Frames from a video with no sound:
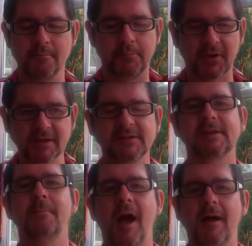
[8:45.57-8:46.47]
bring to
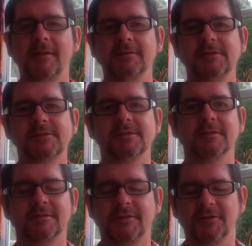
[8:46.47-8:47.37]
mind
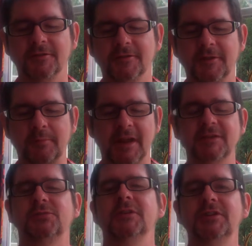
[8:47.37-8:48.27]
the
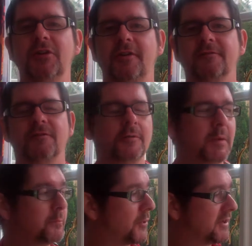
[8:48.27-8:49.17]
place where you got it from,
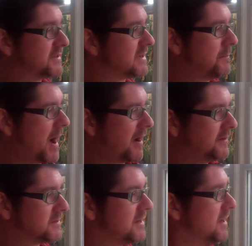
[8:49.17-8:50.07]
and bring to
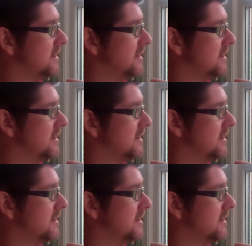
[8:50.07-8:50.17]
mind